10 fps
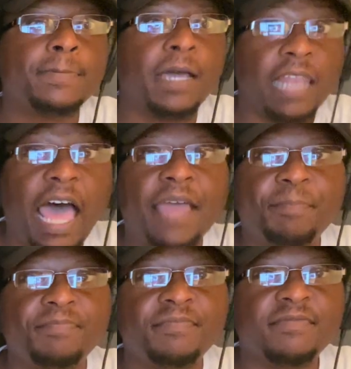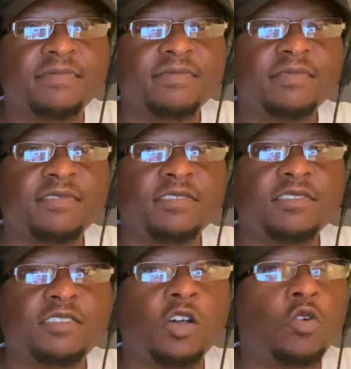A lot.
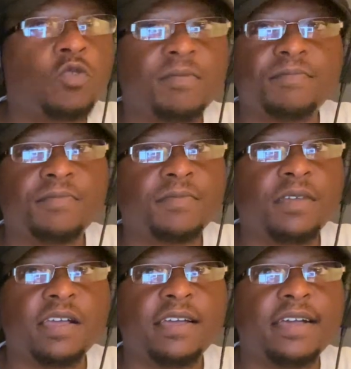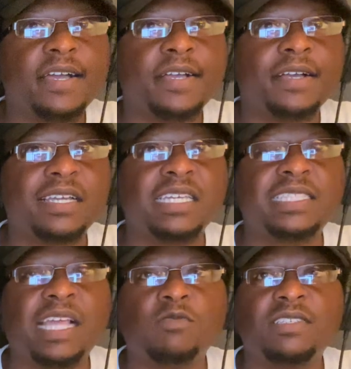So I guess
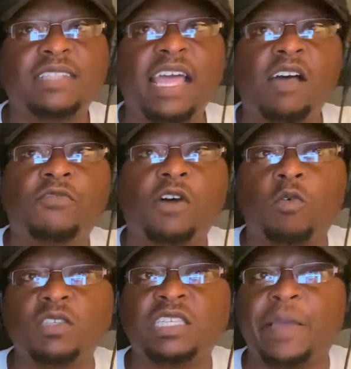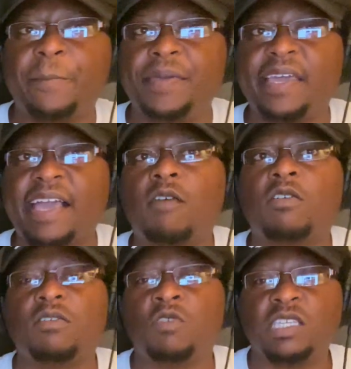that was his downfall. Was he a big
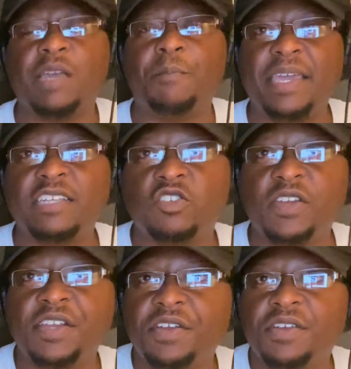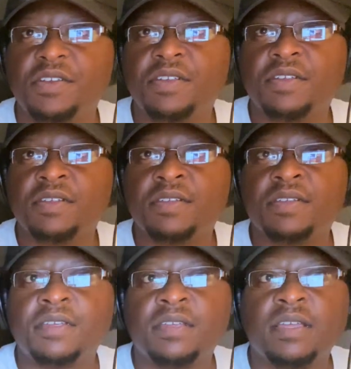alcohol? Was he a big drinker?
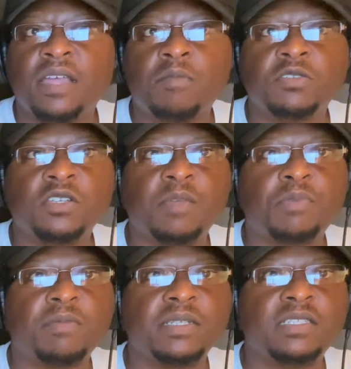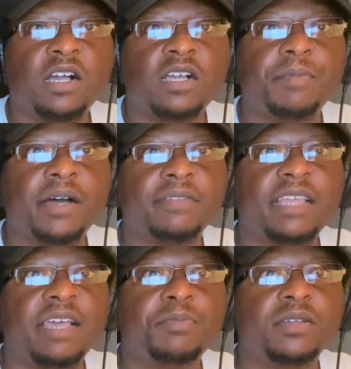I'm sure they probably talk about
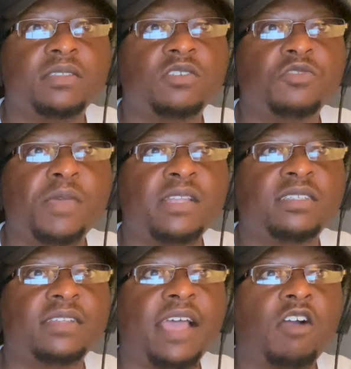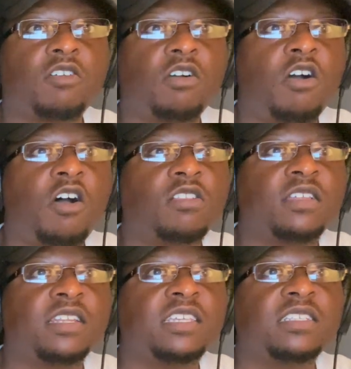that. But dude mentioned alcohol,
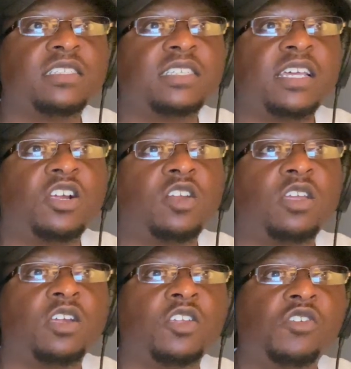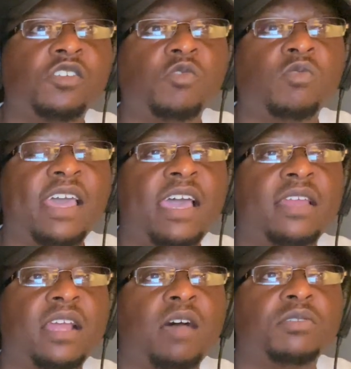and he just said earlier, "You can do that,
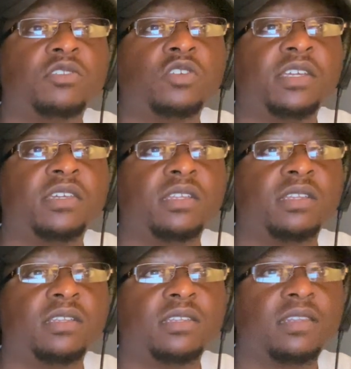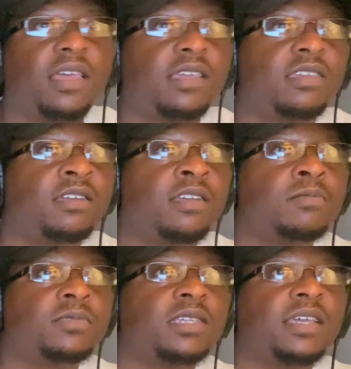and I'll be drinking." Like you know what
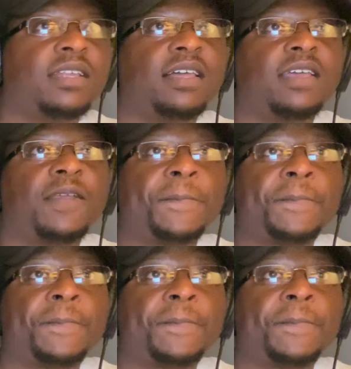I'm saying? Like